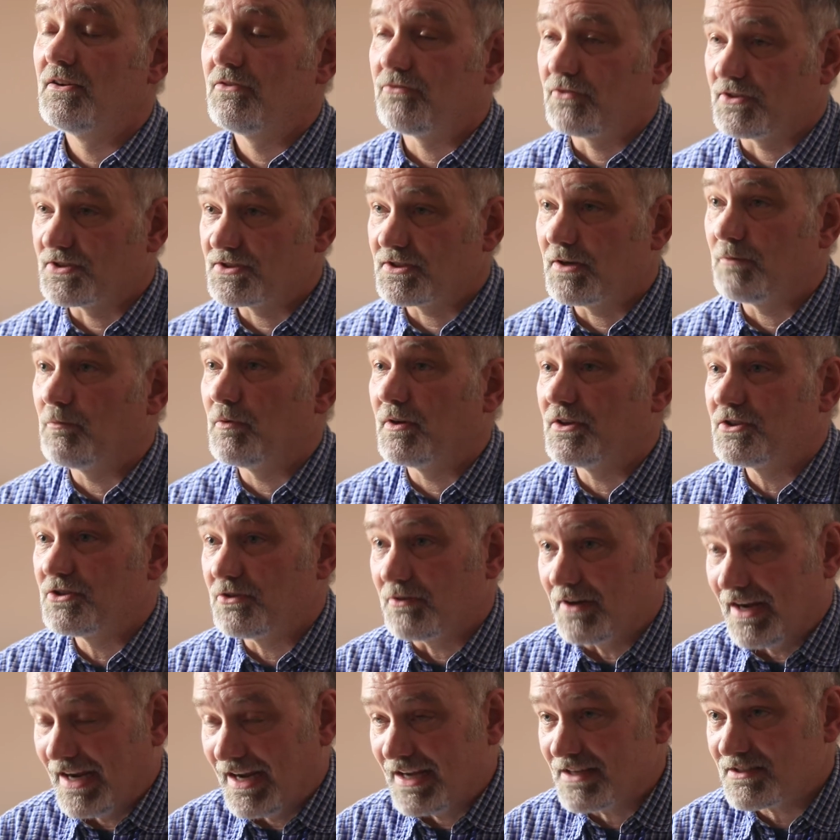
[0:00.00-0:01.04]
for someone
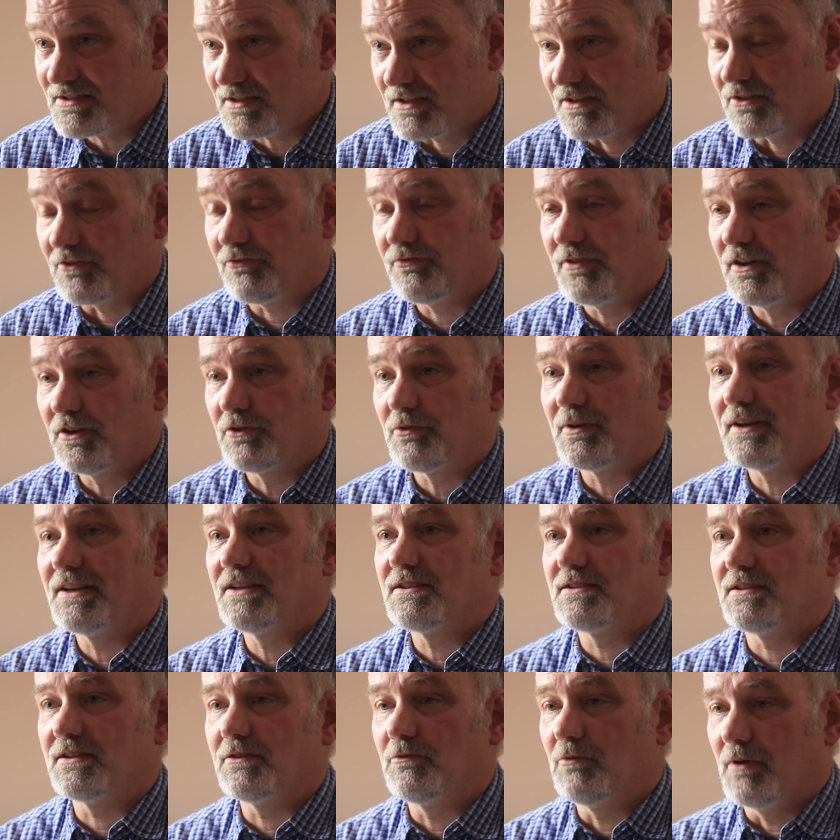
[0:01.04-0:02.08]
to ask in a
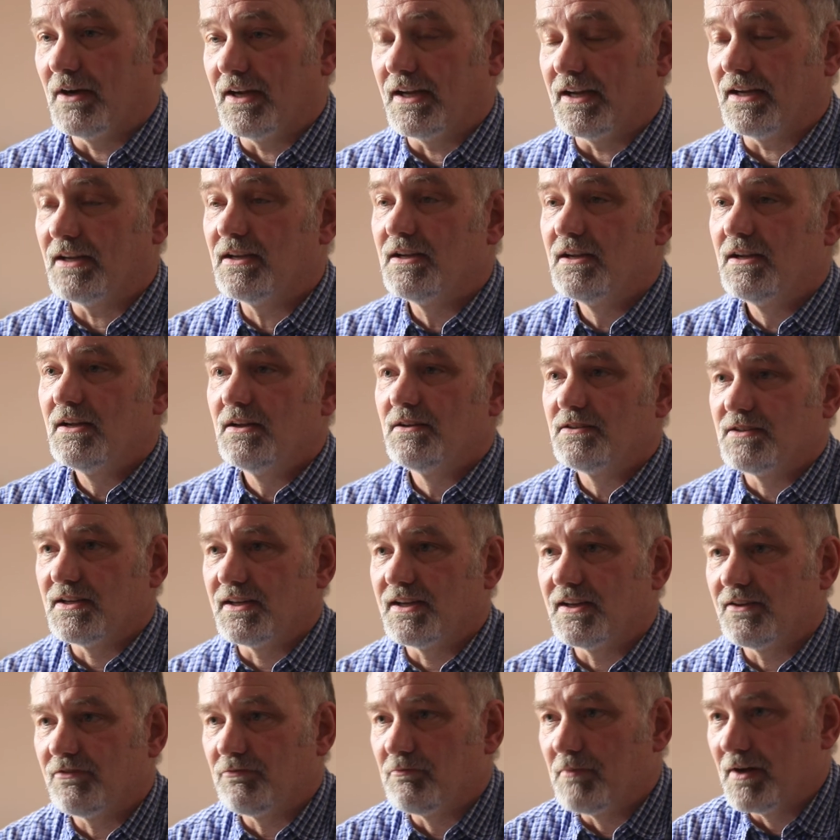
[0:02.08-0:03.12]
fundraising way to
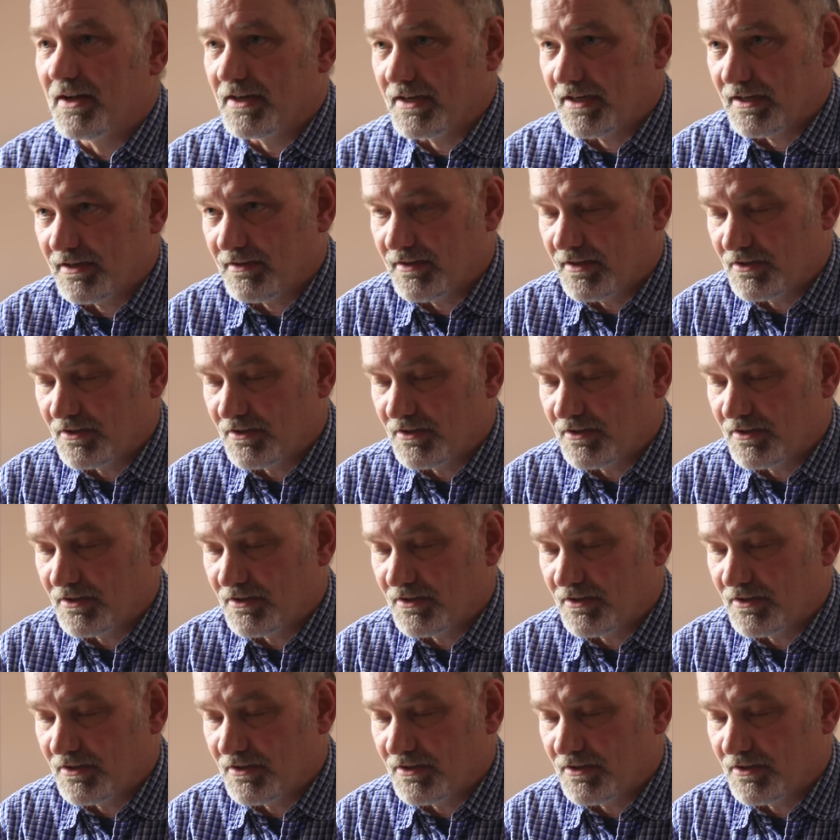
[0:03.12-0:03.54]
give money,